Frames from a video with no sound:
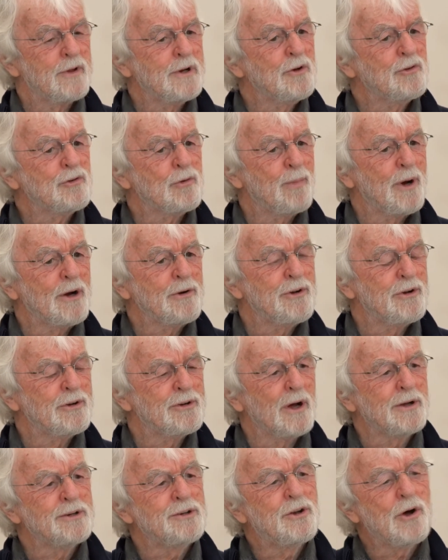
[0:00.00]
about it
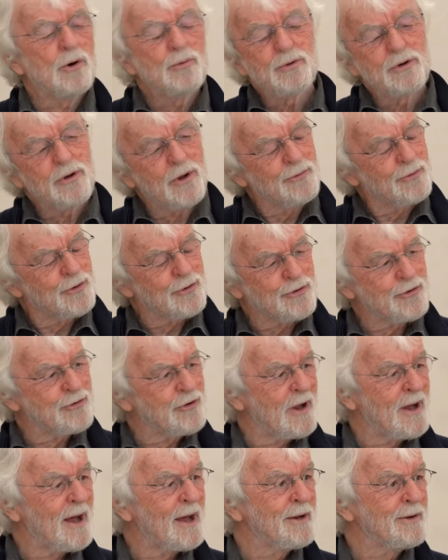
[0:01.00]
I don't
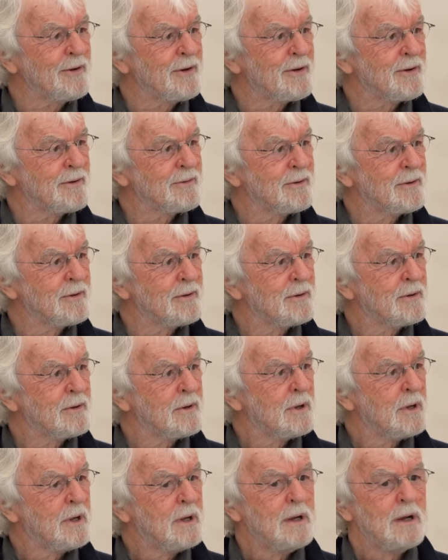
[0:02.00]
understand.
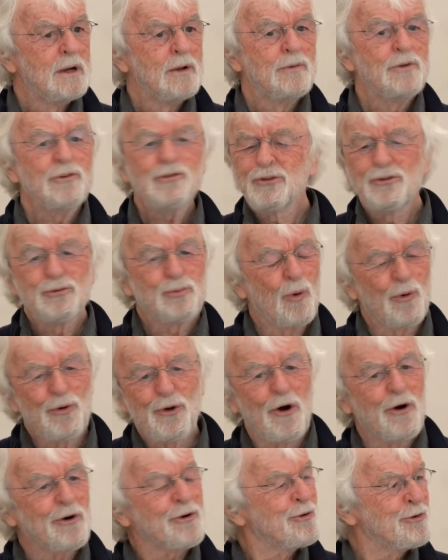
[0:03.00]
This is what
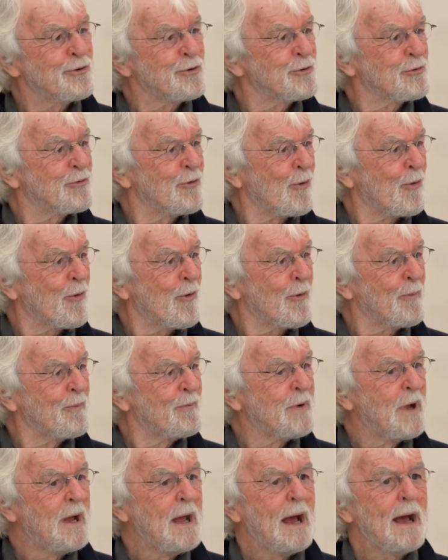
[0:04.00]
art is for.
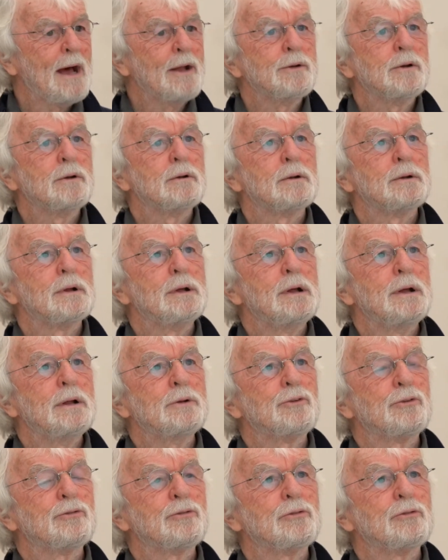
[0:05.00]
And
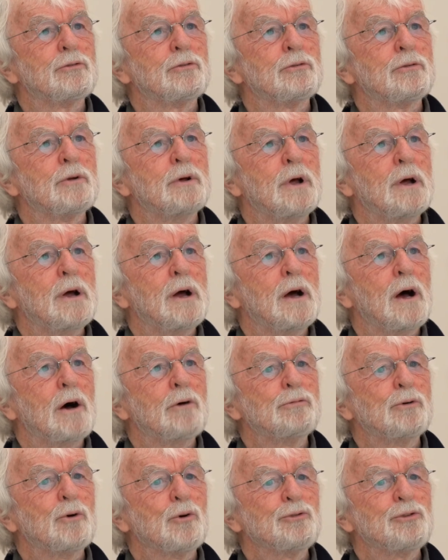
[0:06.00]
it's,
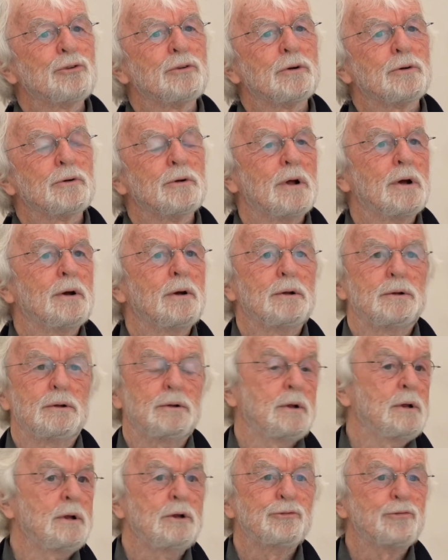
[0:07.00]
of course,
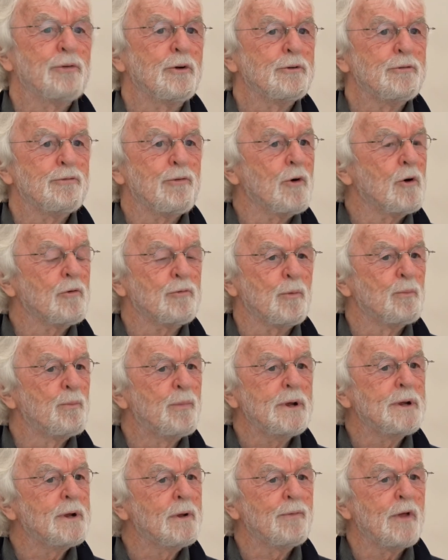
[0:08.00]
he's very far from
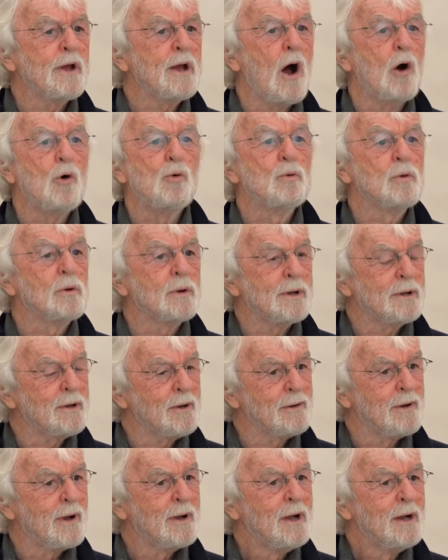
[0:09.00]
being the
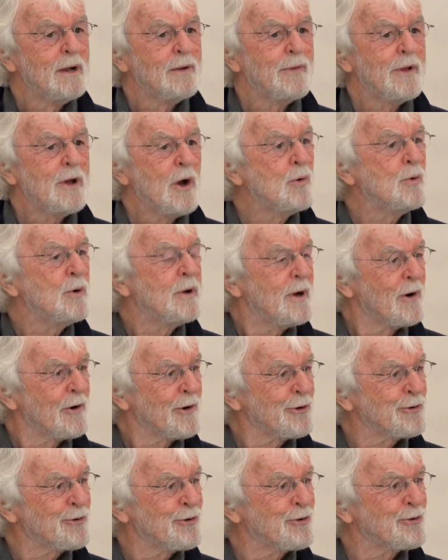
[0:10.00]
only
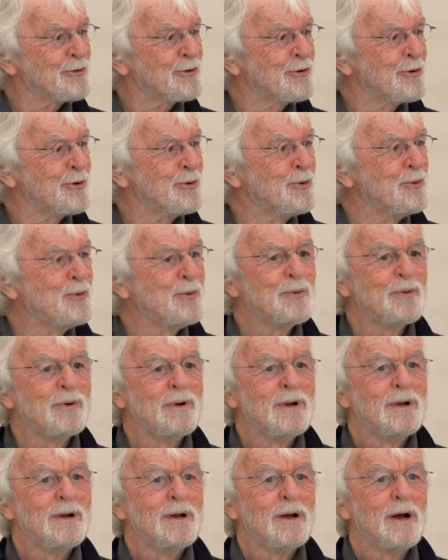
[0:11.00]
artist who
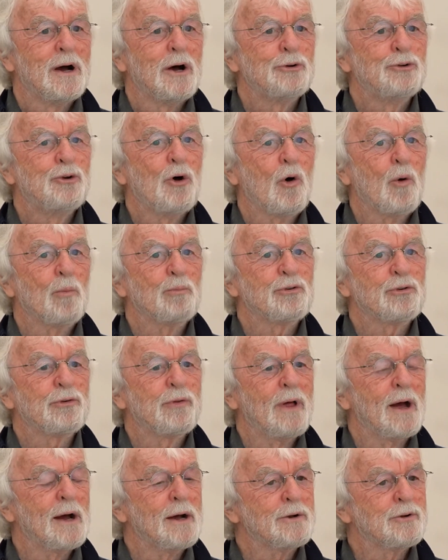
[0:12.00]
adopts
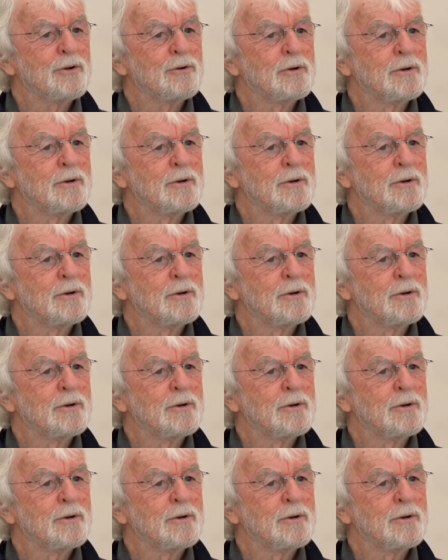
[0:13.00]
that